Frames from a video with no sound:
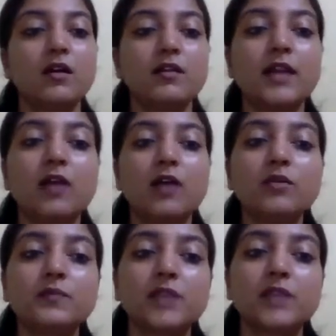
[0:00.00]
Now,
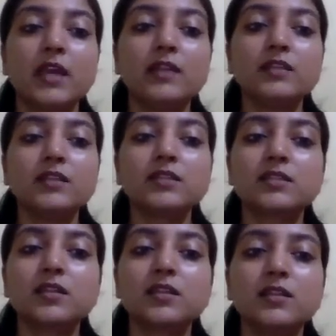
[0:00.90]
in this
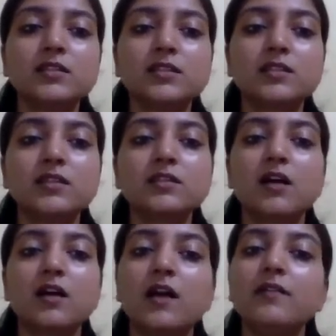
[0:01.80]
case, this is
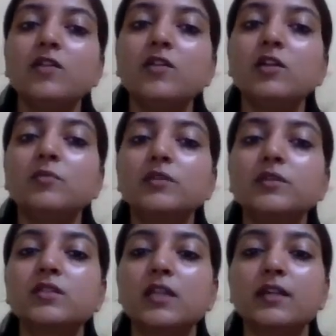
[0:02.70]

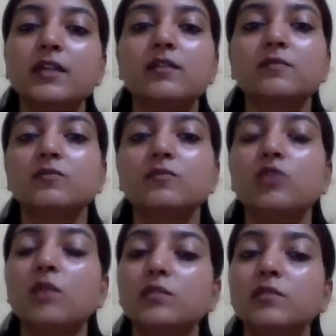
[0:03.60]
100%
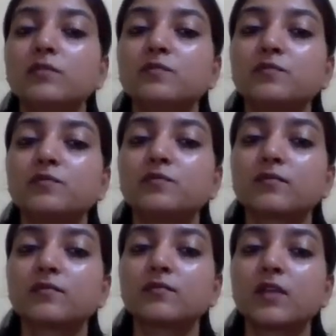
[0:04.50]
normal,
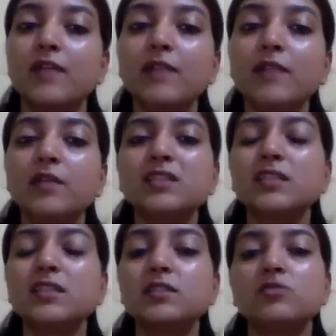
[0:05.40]
right? Because it
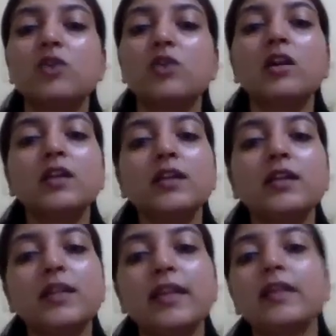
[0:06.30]
is not
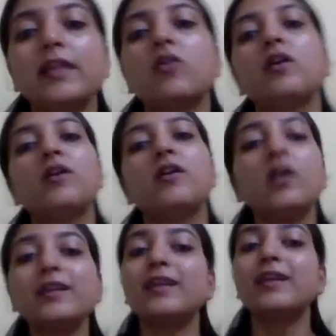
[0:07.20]
containing or not
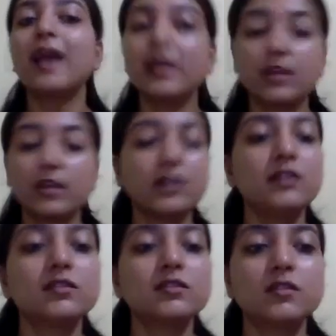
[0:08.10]
carrier. It
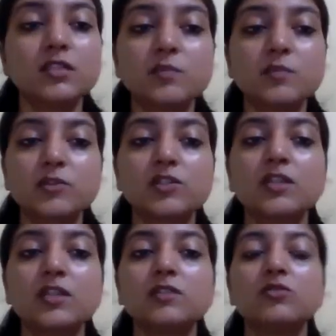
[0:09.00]
is, this person
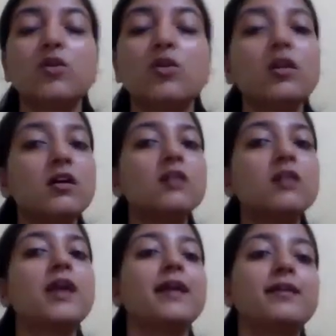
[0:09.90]
is not a
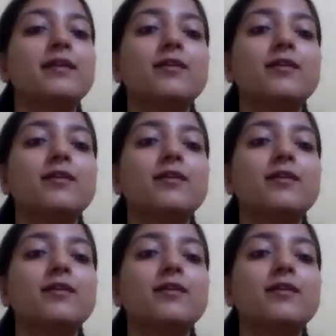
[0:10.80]
carrier